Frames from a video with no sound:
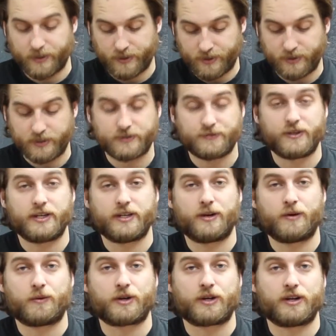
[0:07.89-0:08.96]
In this
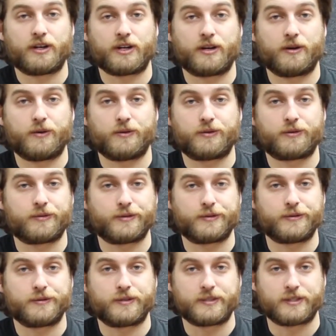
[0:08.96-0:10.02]
video we're going to go
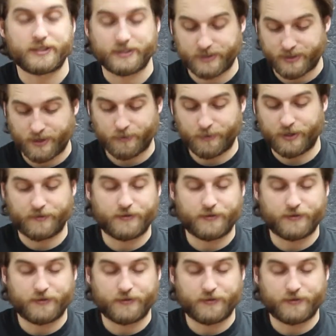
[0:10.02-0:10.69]
through the disassembly